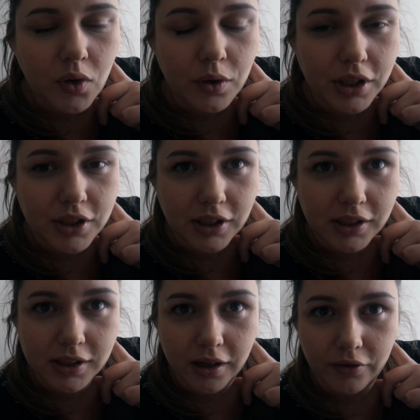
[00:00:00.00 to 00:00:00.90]
which
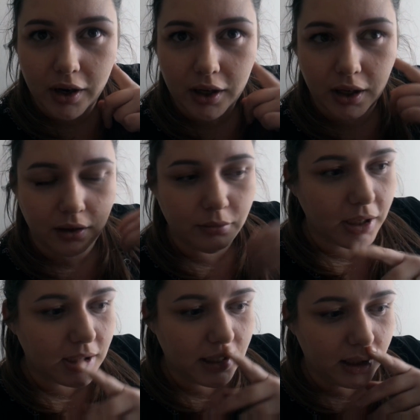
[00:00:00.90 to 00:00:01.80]
is nerve-wracking.
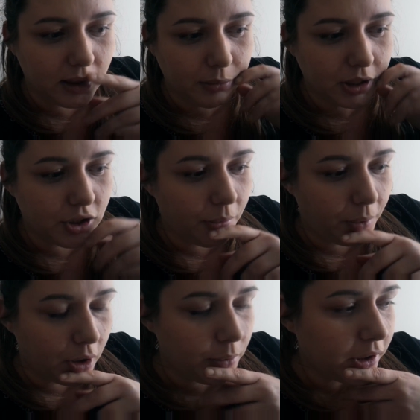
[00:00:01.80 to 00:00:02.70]
My teeth, my top
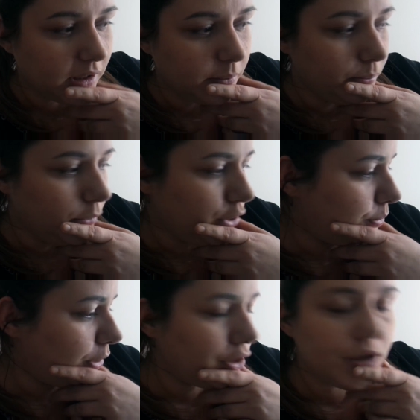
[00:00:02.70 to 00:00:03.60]
row, I'm not so
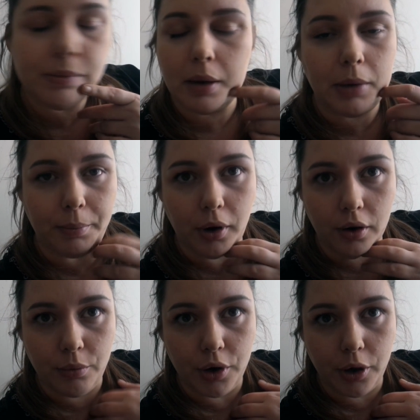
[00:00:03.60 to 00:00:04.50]
much bothered about my
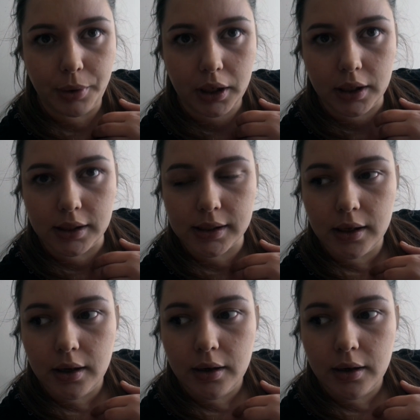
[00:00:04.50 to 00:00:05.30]
bottom row because